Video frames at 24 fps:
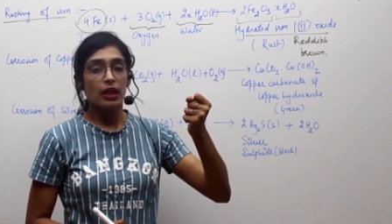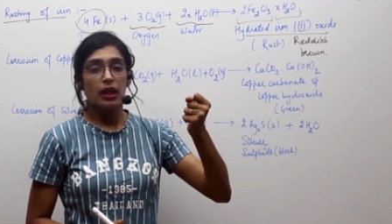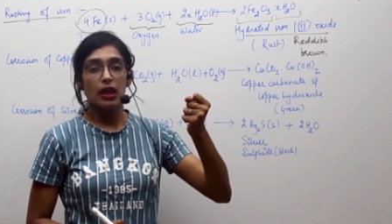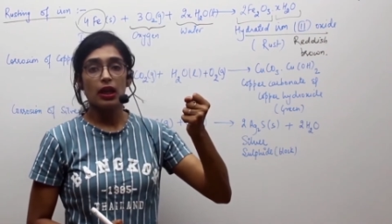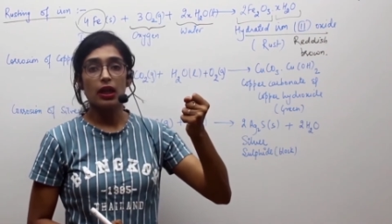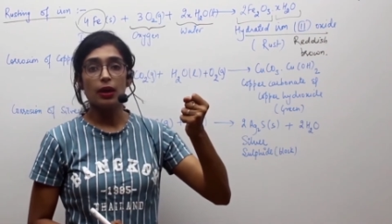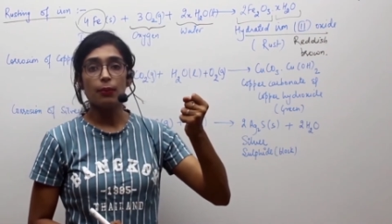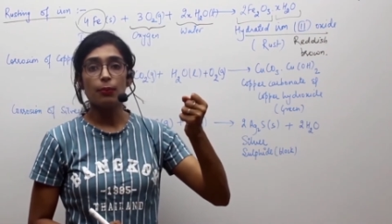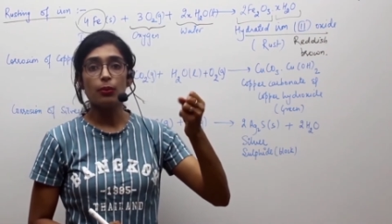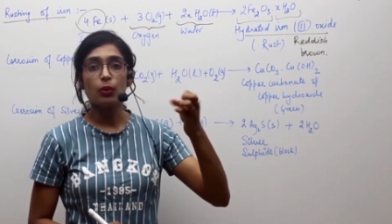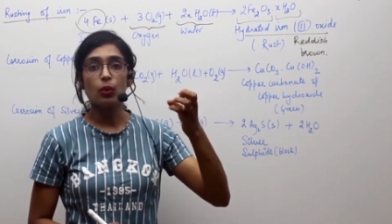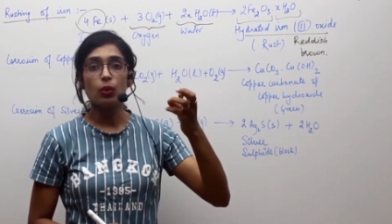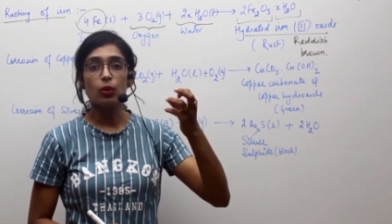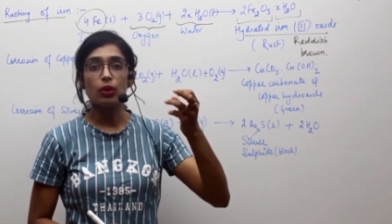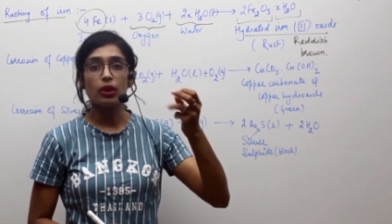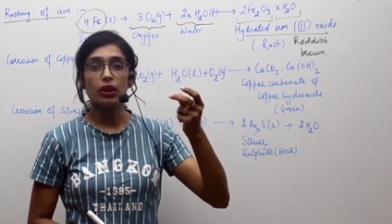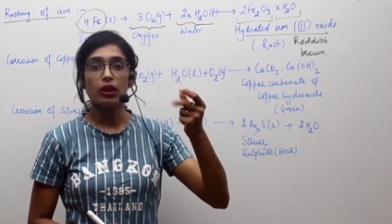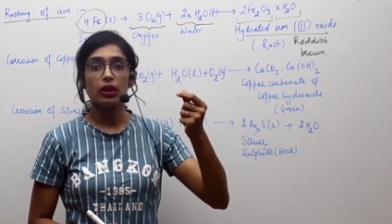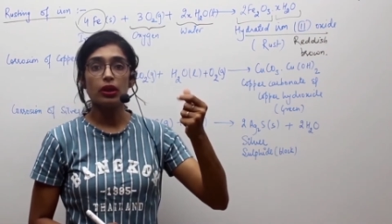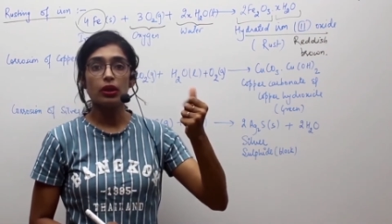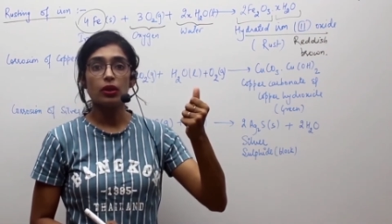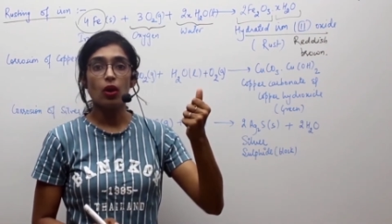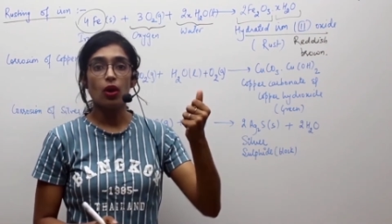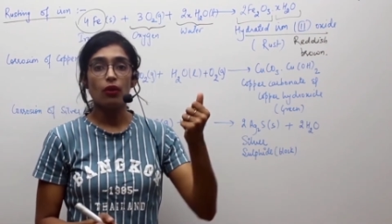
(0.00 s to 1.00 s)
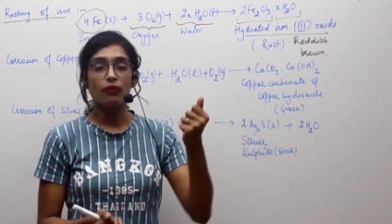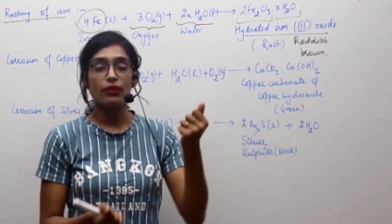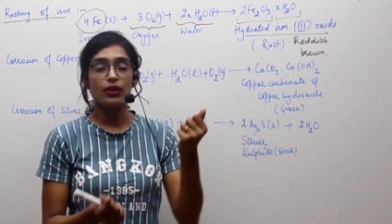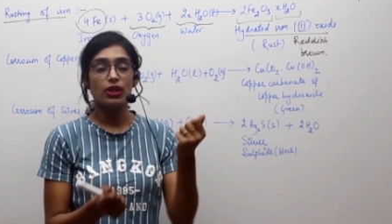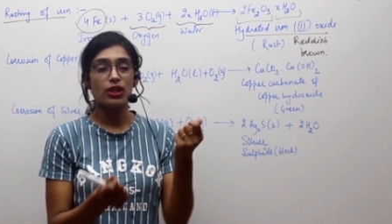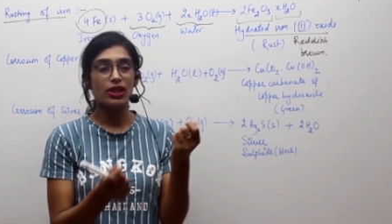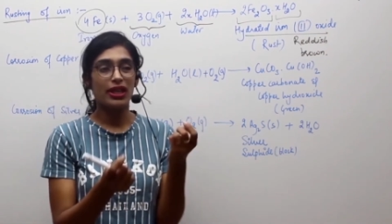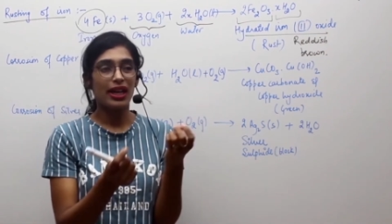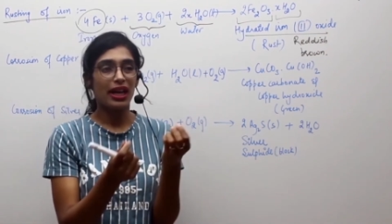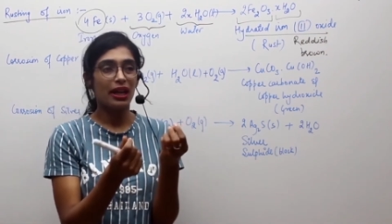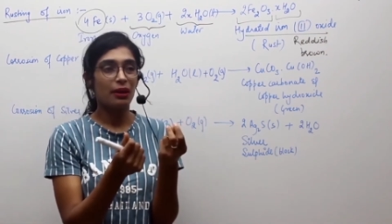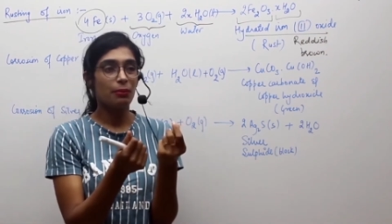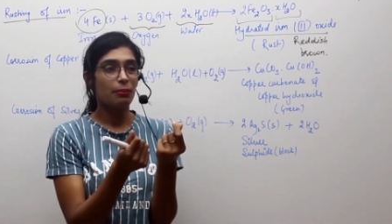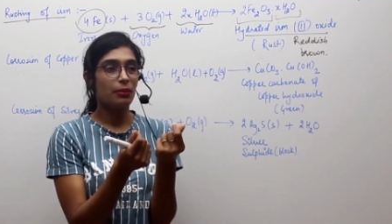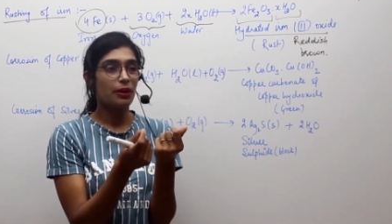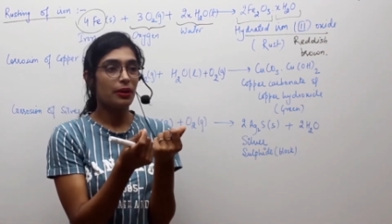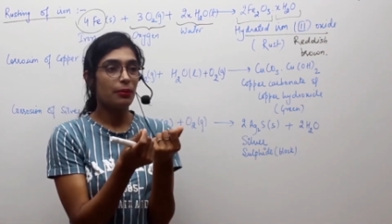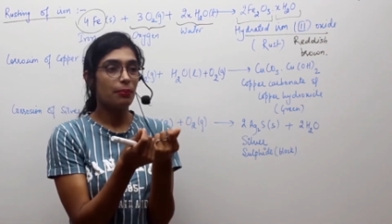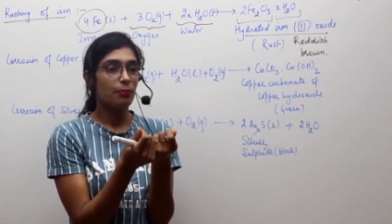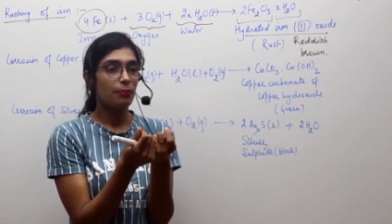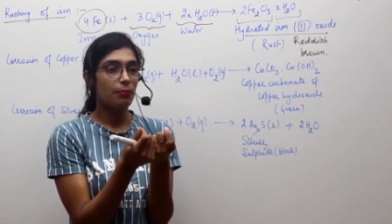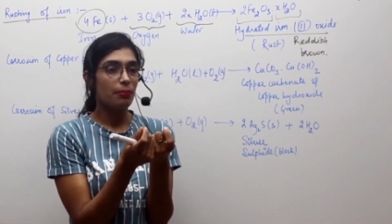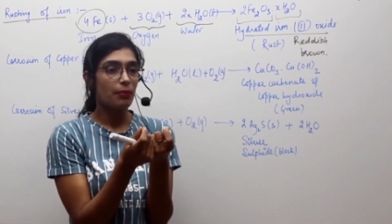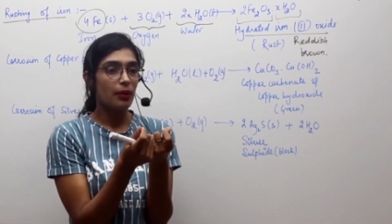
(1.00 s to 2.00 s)
broken, or which can
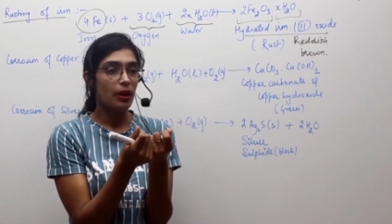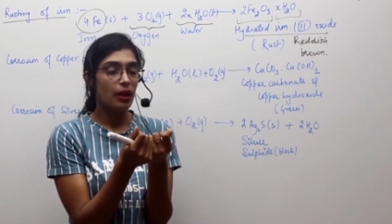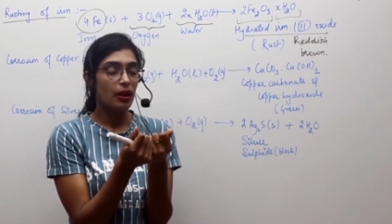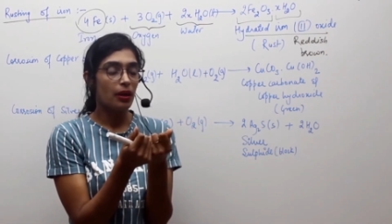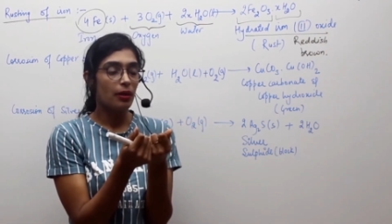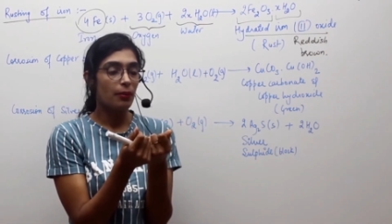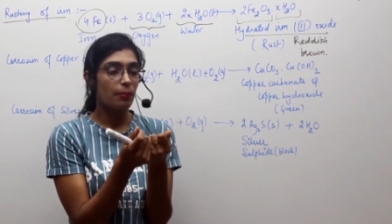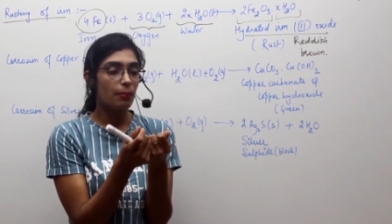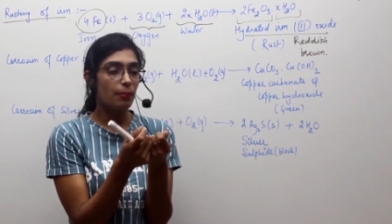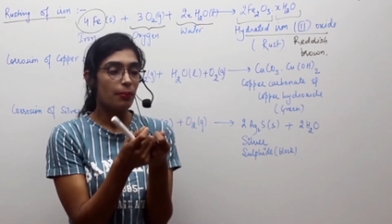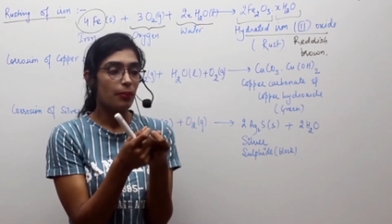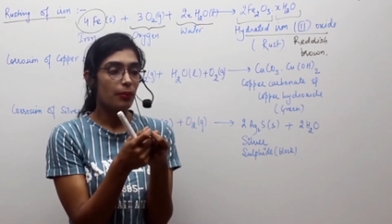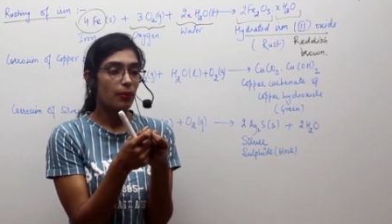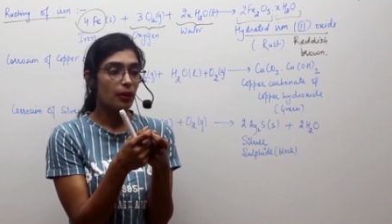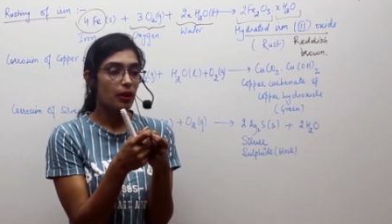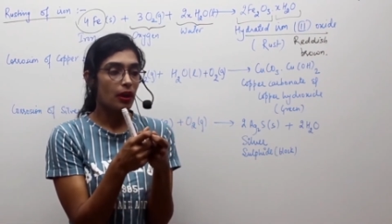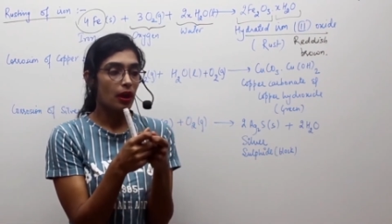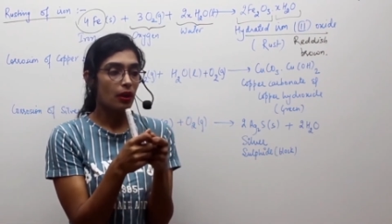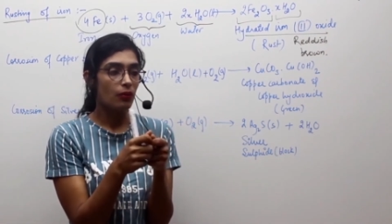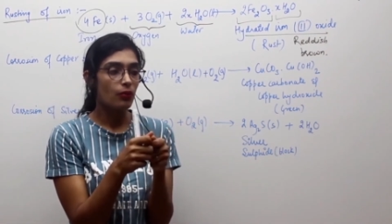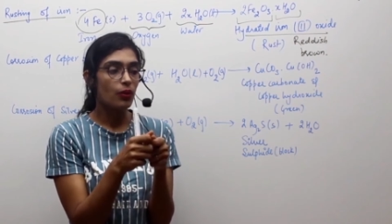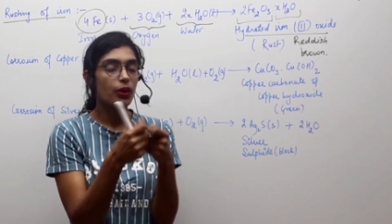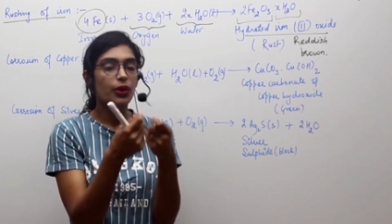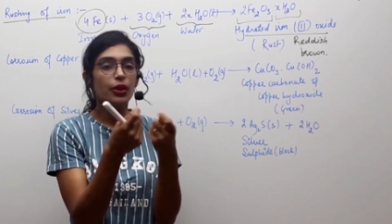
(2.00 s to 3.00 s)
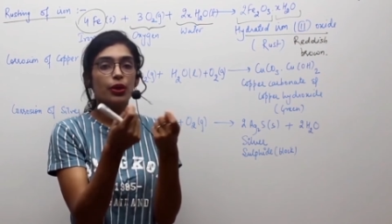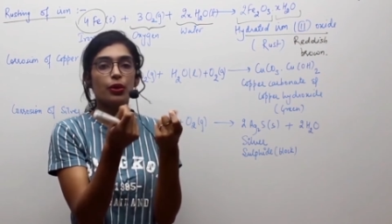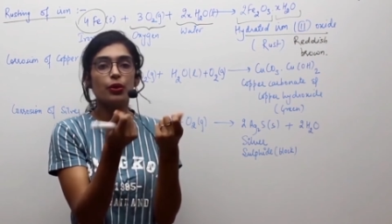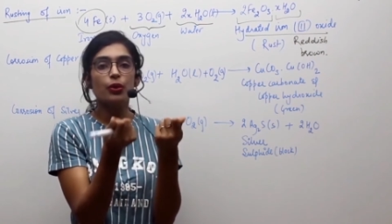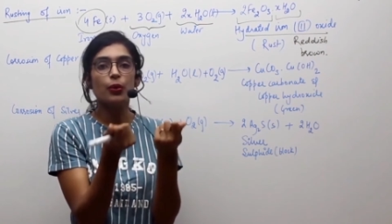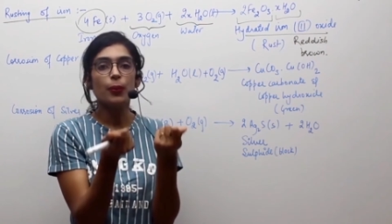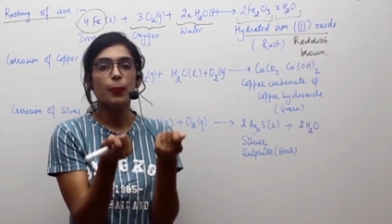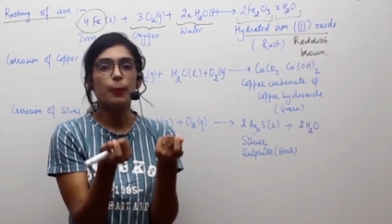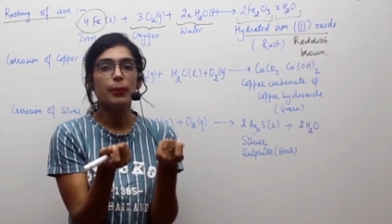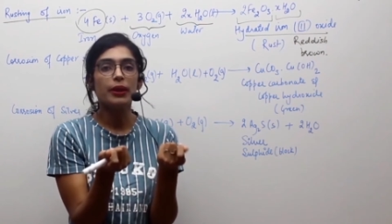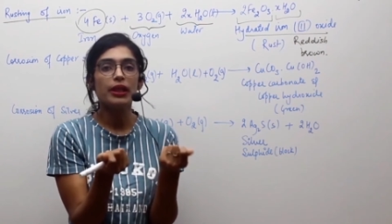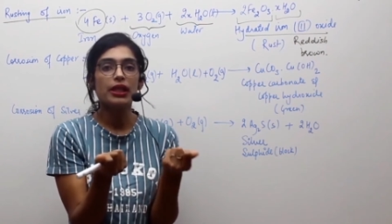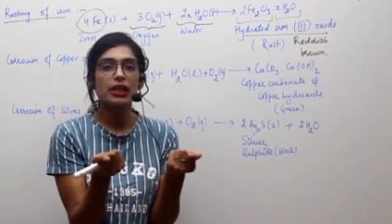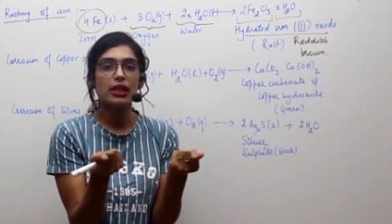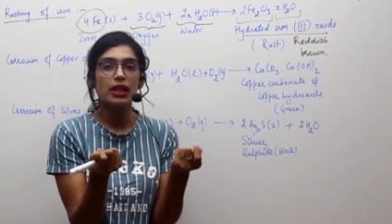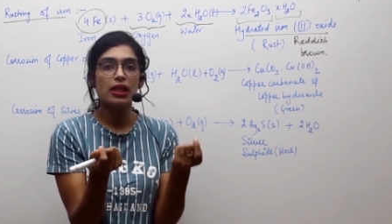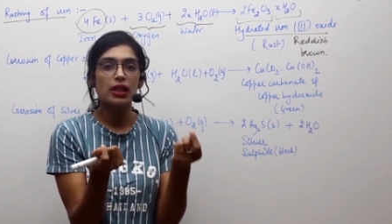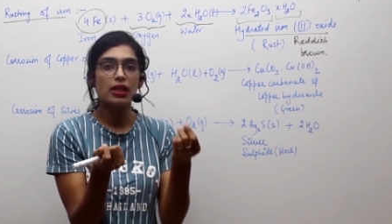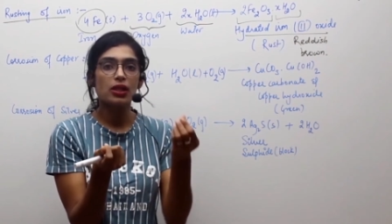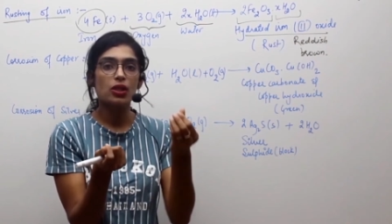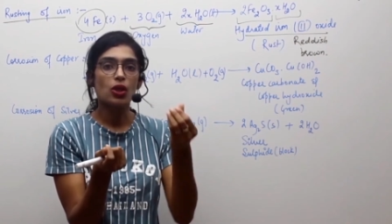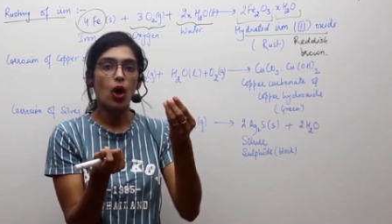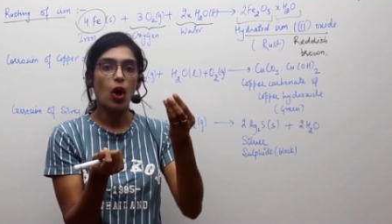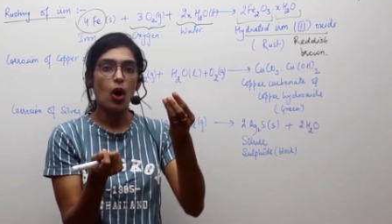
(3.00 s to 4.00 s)
be converted into pieces